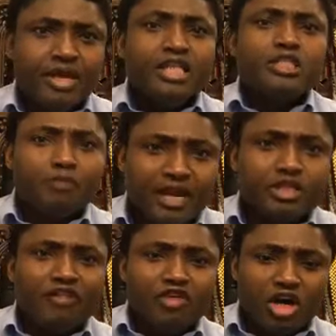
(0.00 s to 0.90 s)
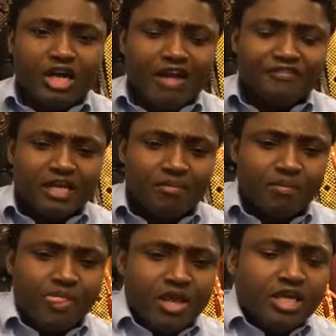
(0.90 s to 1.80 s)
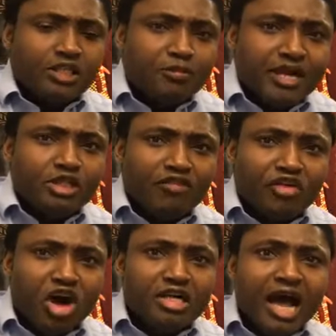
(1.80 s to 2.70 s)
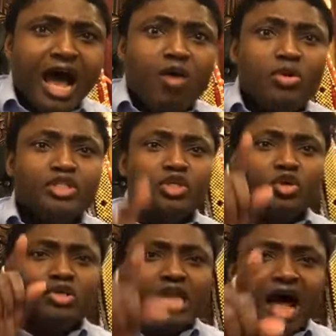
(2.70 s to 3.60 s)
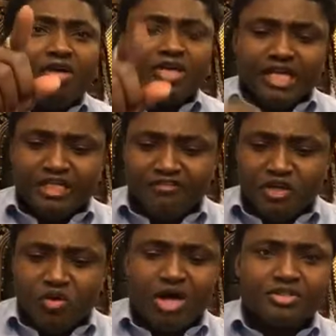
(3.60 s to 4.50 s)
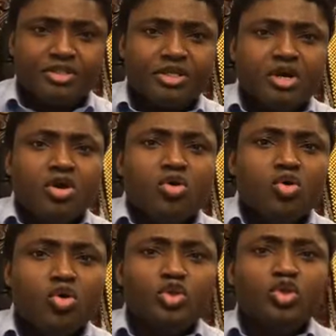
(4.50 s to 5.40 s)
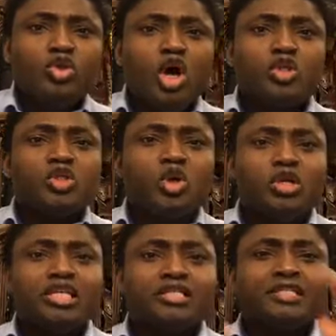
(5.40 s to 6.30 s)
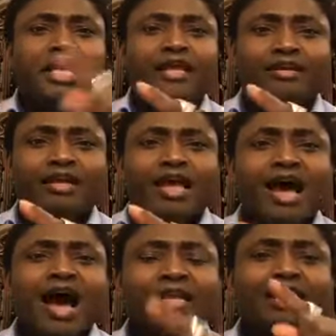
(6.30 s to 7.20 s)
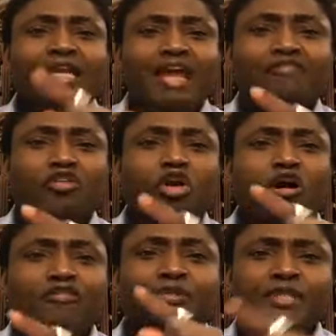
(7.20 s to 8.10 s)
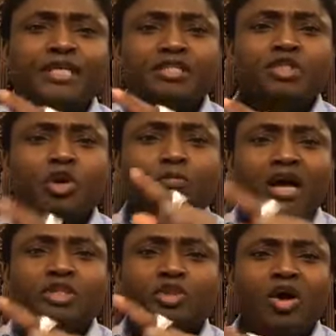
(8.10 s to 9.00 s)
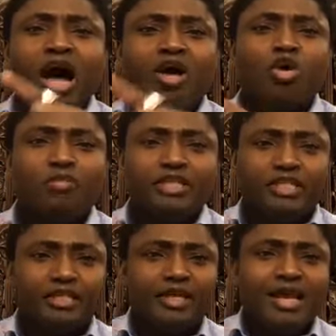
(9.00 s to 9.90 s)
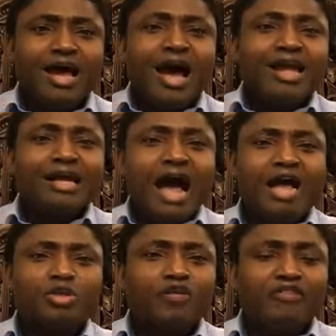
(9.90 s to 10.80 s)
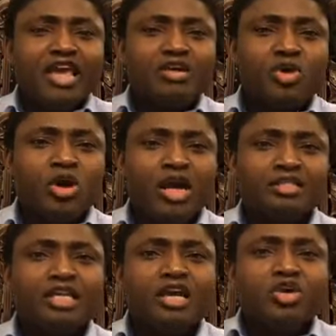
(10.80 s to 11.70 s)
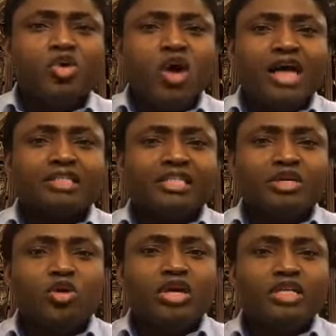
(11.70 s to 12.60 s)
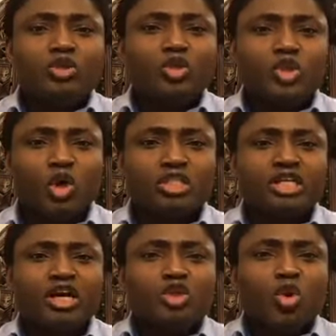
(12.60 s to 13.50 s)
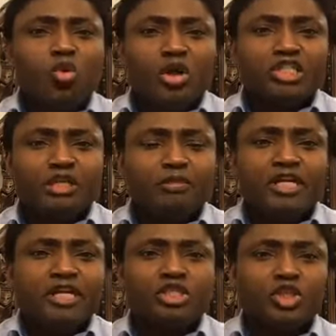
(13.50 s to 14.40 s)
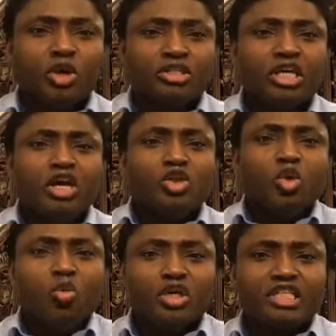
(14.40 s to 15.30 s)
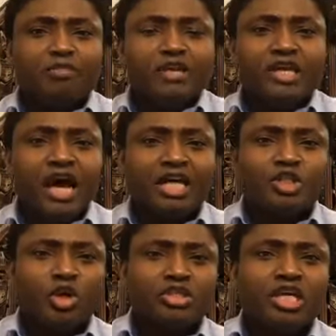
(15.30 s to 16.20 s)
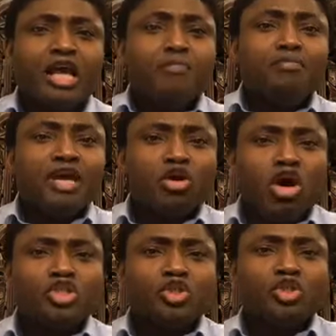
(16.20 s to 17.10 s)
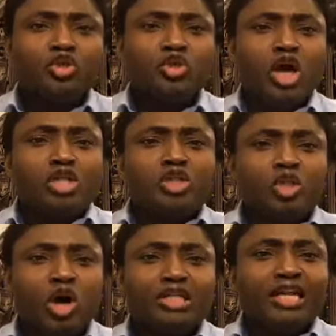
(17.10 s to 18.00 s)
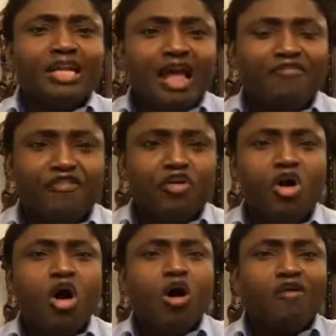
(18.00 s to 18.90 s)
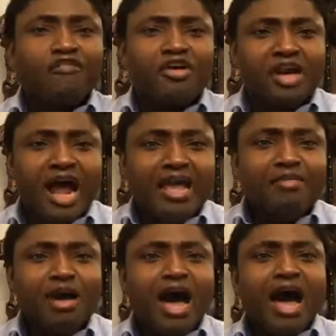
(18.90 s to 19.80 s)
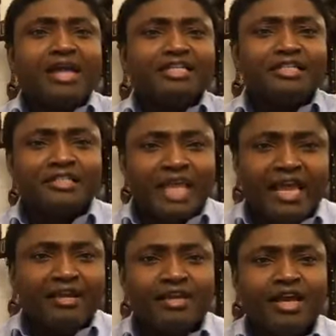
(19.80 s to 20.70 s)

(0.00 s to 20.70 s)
Spirit of God left them. Spirit of God are with you now, individuals who do not know the sin and the level of sins your pastor are committing. And out of ignorance, you are still going to church to worship in his church, to worship in her church, because you do not know the level of crime and sin